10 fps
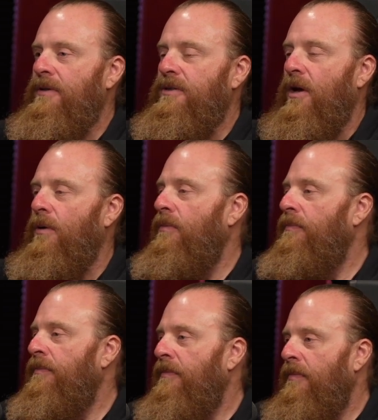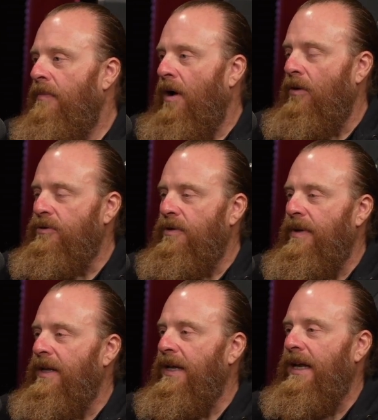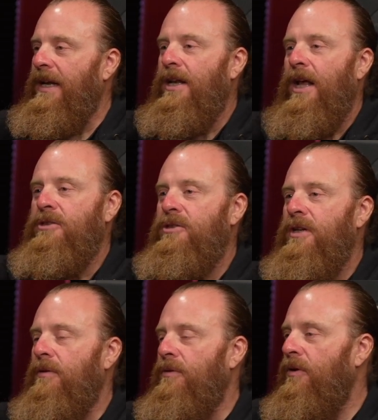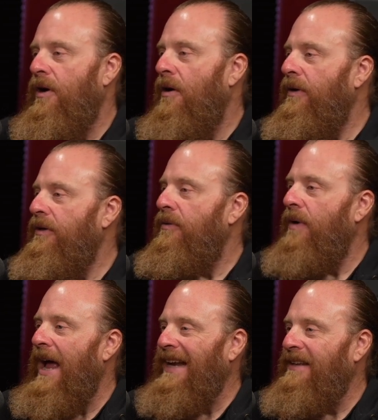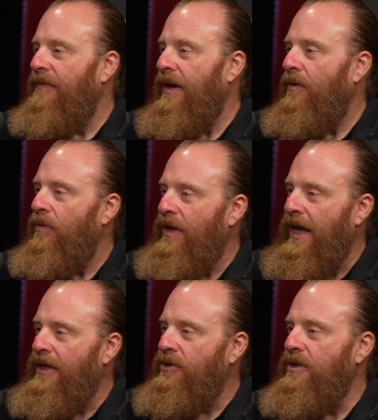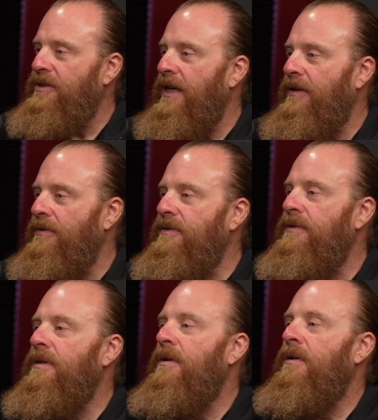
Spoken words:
So ultimately, in a nutshell, you're going to activate all the energy centers